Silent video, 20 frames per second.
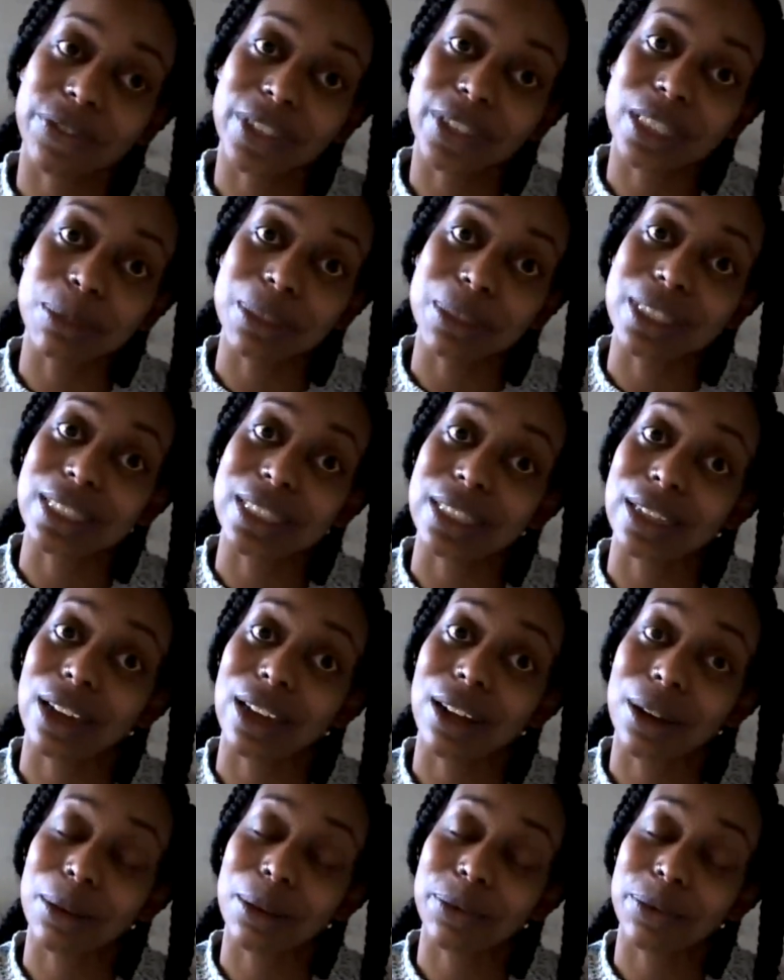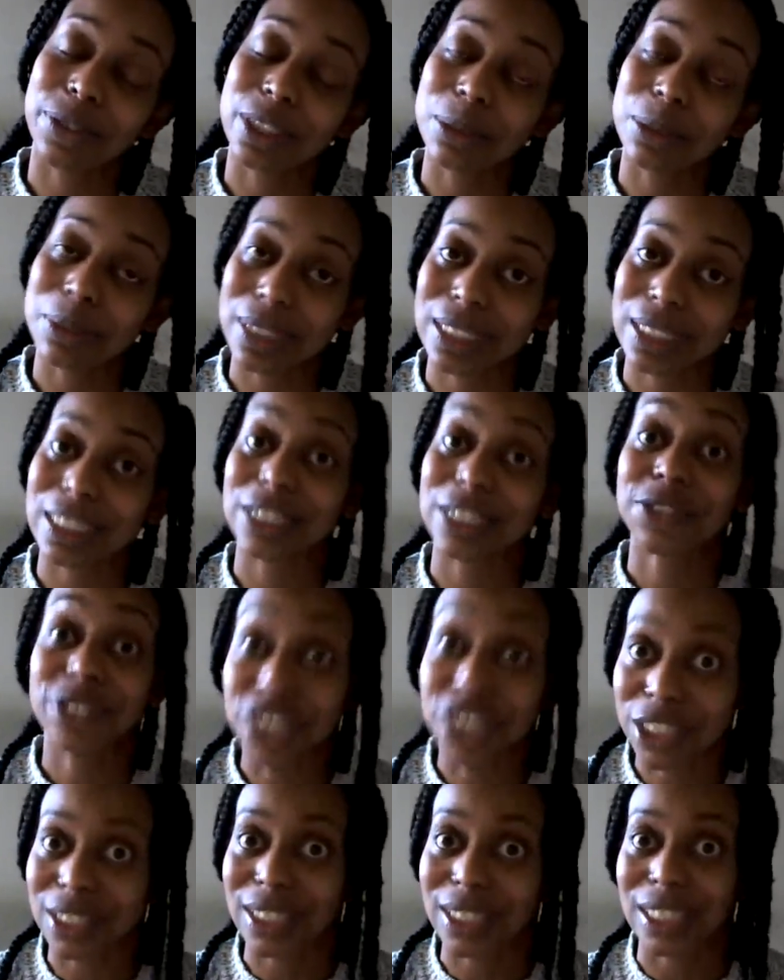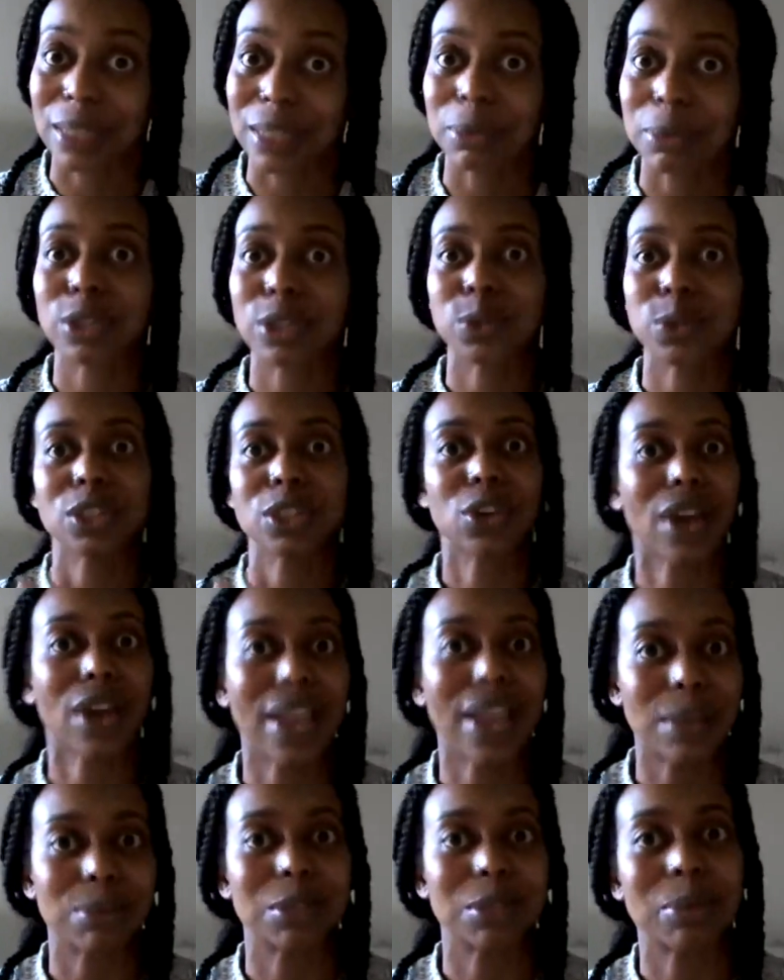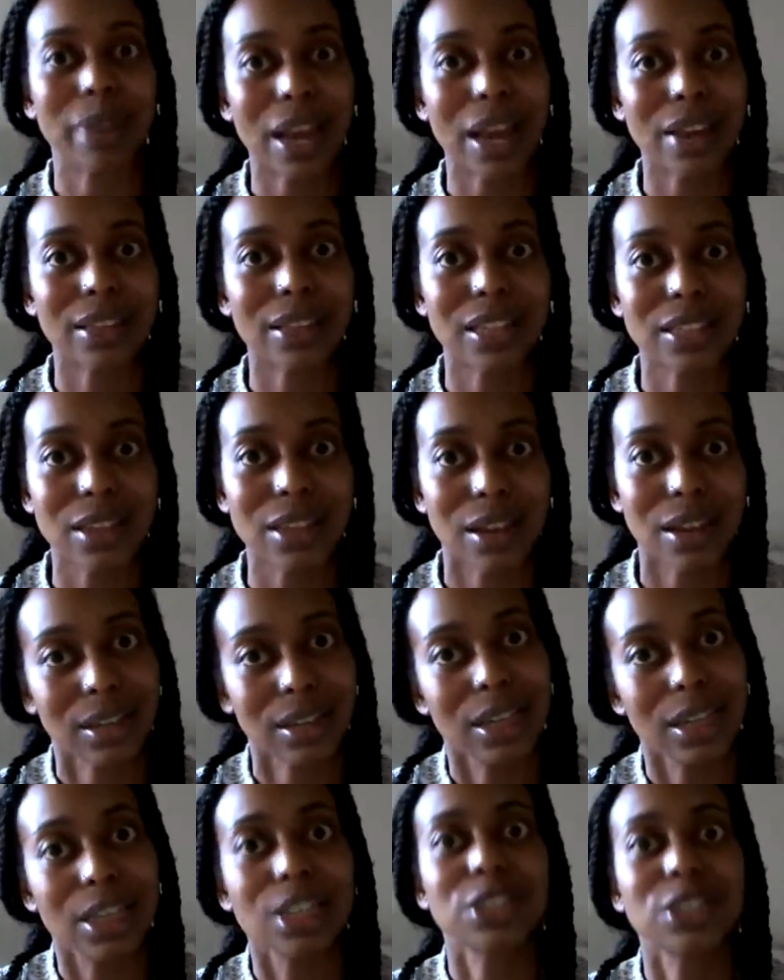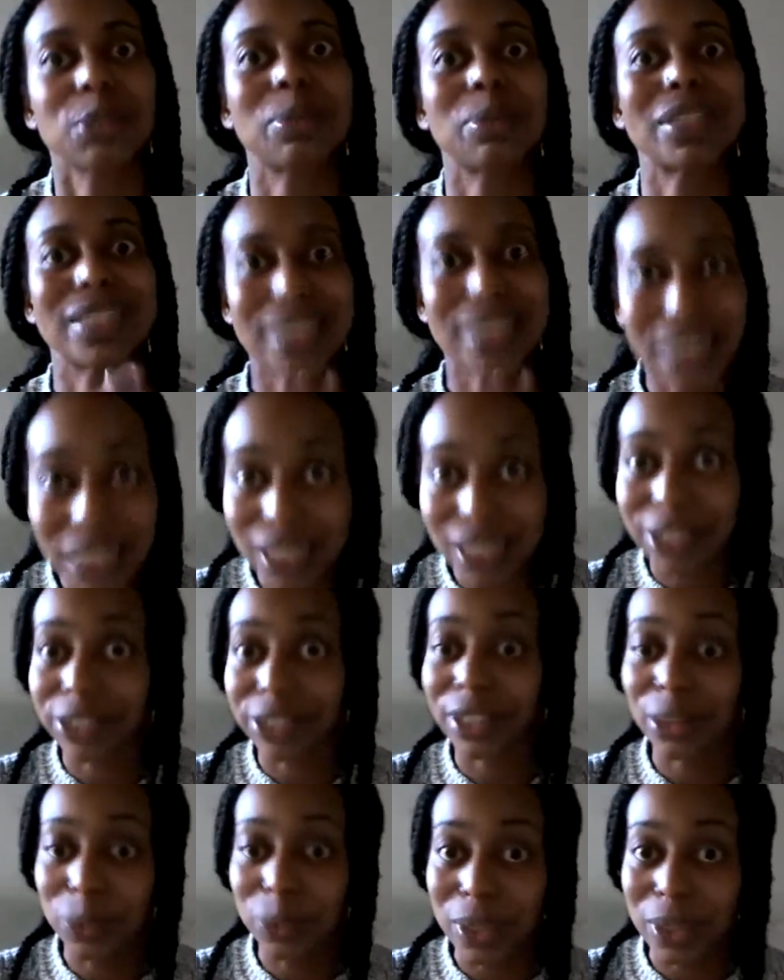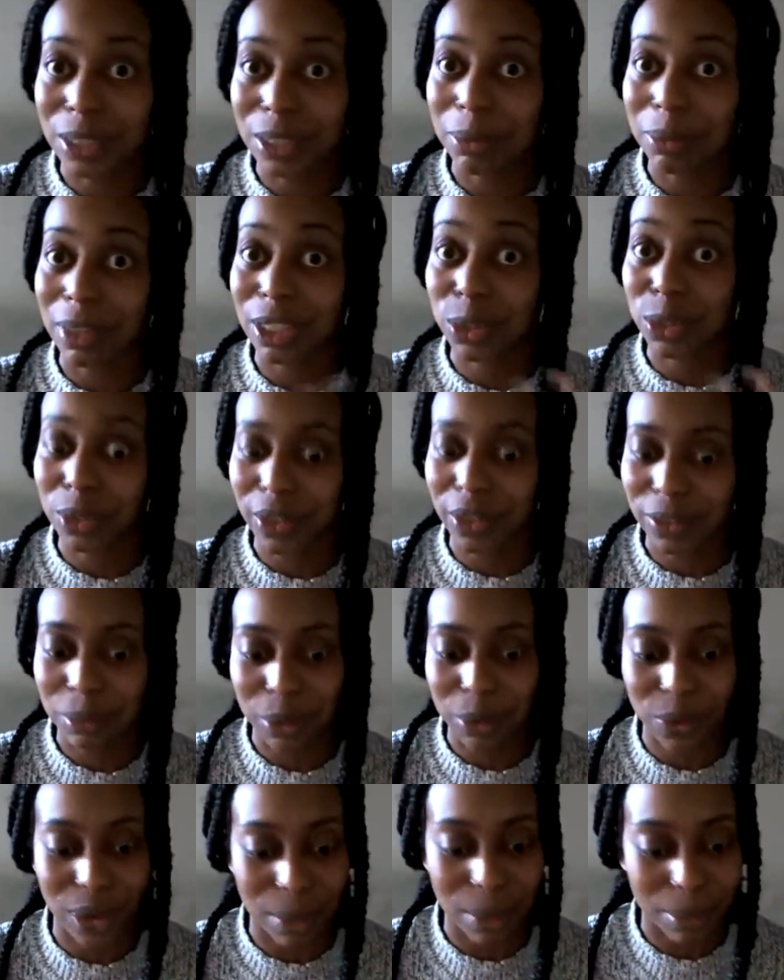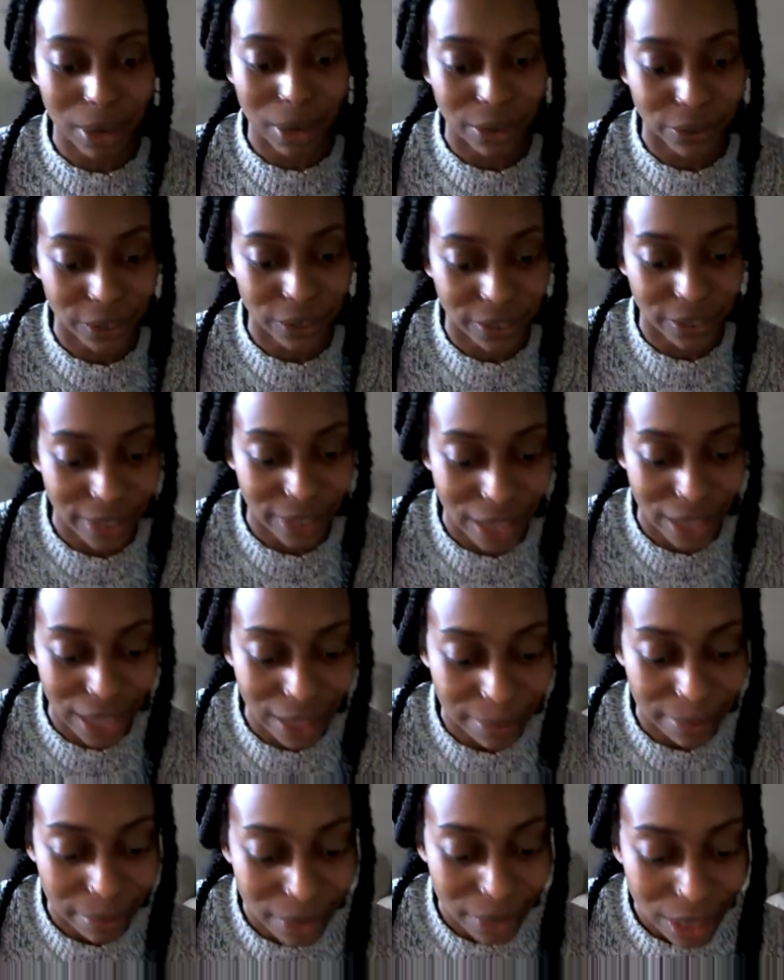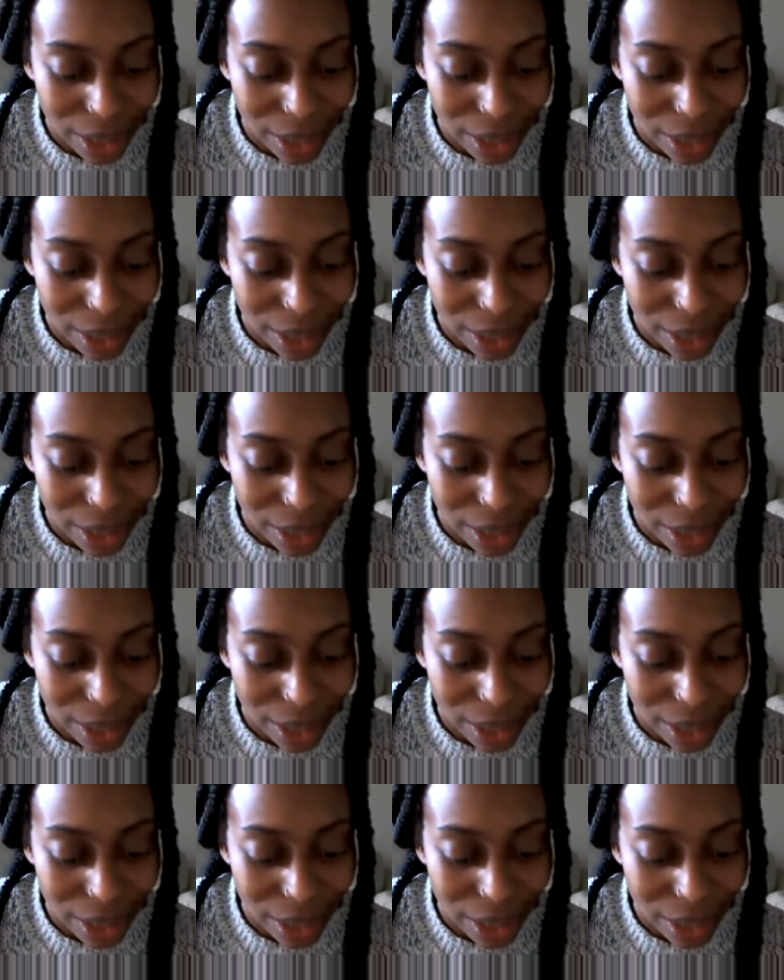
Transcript: vitamin D deficiency because we're not able to be out in the sun. So particularly in the winter months, we have to be quite mindful of that.